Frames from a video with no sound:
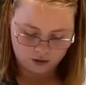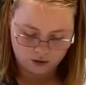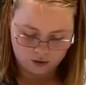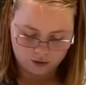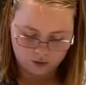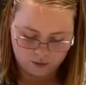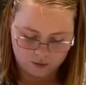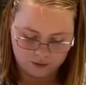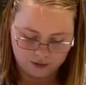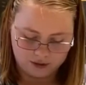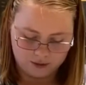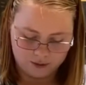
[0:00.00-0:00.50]

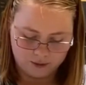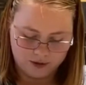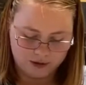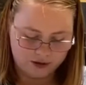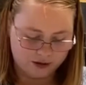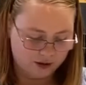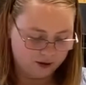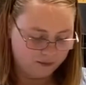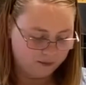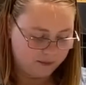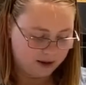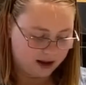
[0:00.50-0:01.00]
with some
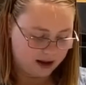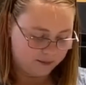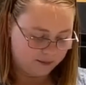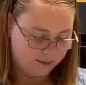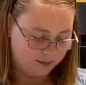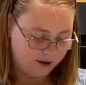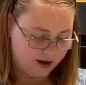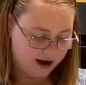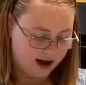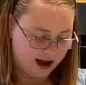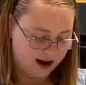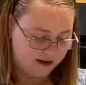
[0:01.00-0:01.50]
salt and
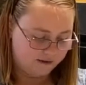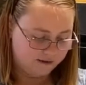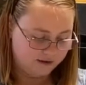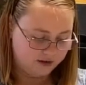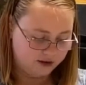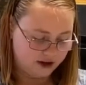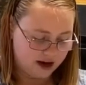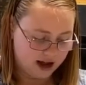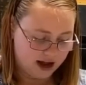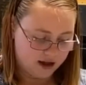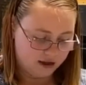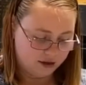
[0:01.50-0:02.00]
pepper
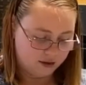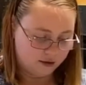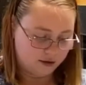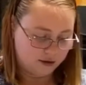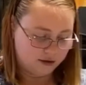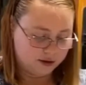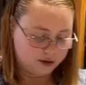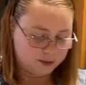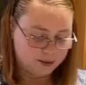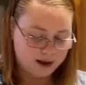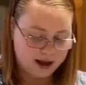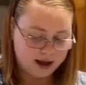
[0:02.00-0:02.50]
after I throw
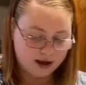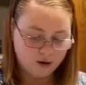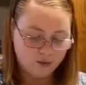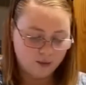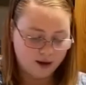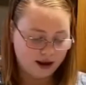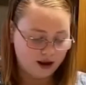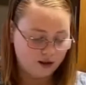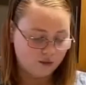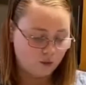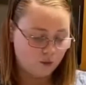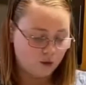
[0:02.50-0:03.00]
this bag away
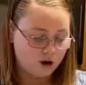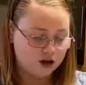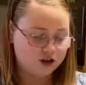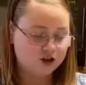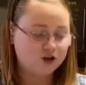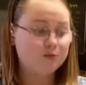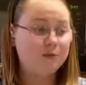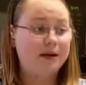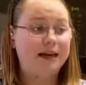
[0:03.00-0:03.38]
and wash my